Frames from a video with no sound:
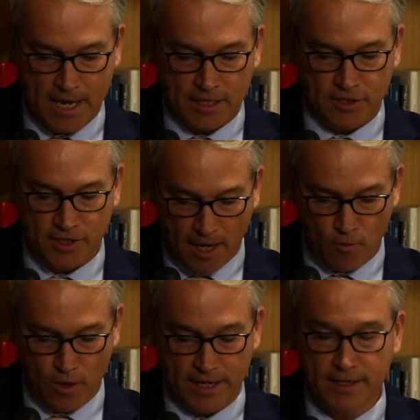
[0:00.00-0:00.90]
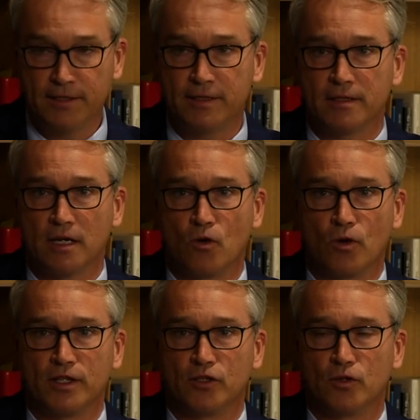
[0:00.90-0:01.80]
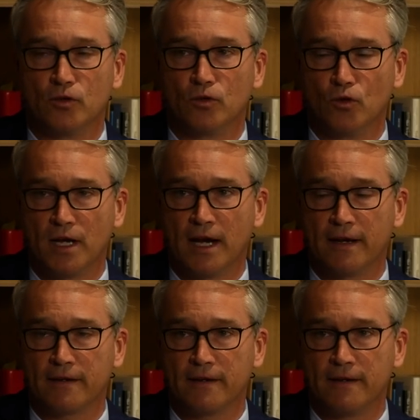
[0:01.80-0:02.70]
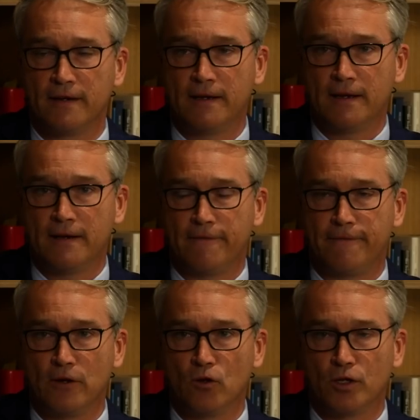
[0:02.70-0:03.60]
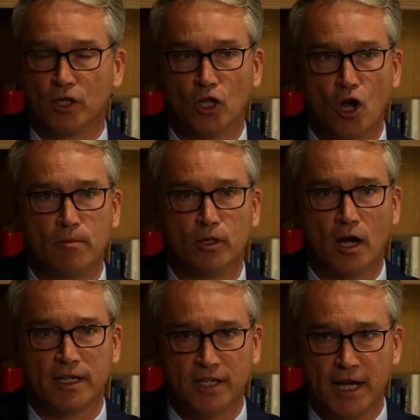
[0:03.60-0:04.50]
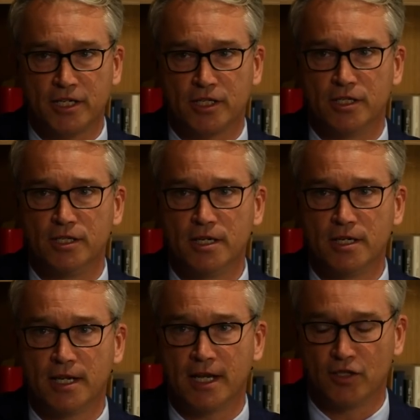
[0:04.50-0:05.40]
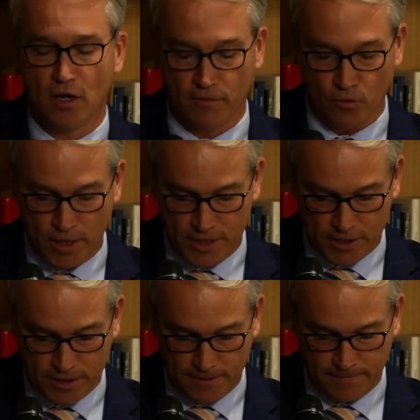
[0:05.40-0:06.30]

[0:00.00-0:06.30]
Somewheres, according to Goodhart, feel that globalisation has overreached.